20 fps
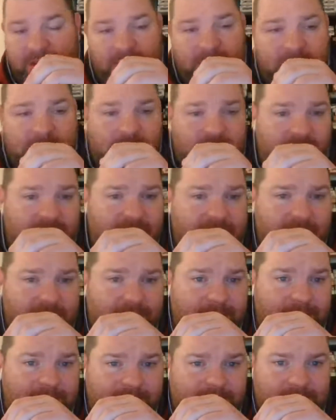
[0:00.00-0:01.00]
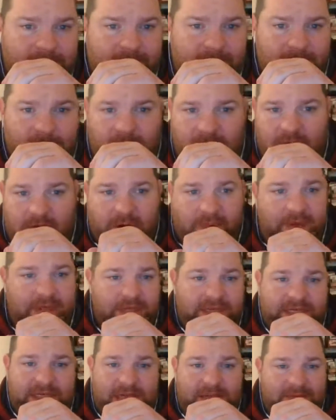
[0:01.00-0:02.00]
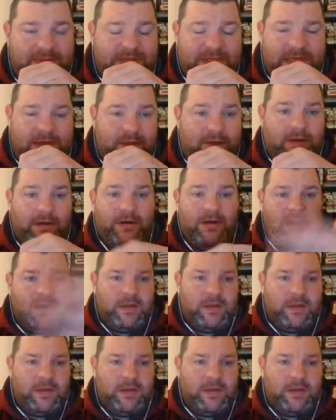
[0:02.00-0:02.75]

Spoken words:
the majority of them, that'll be the same seller